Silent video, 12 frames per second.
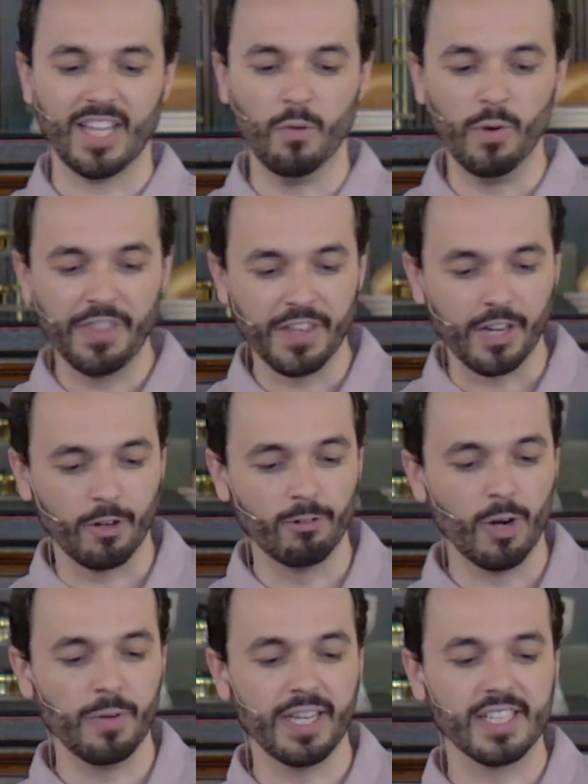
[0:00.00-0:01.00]
and with it a
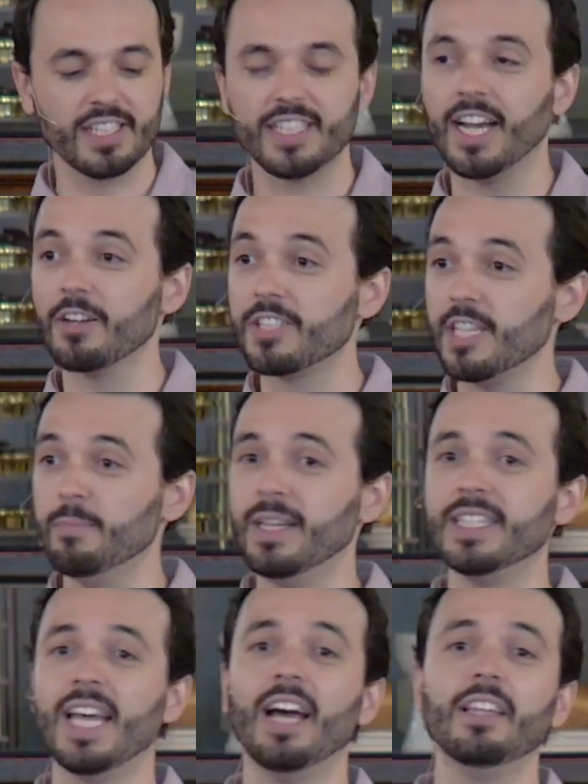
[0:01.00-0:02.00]
growing scarcity
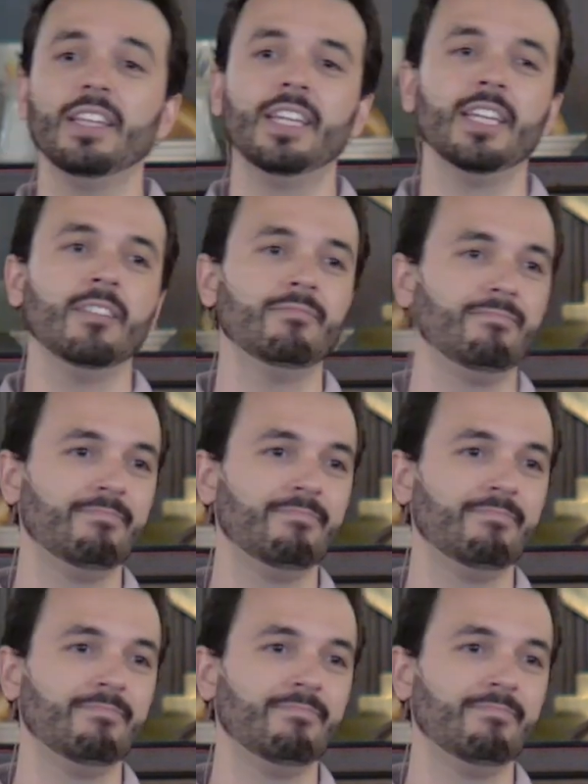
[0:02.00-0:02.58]
mentality.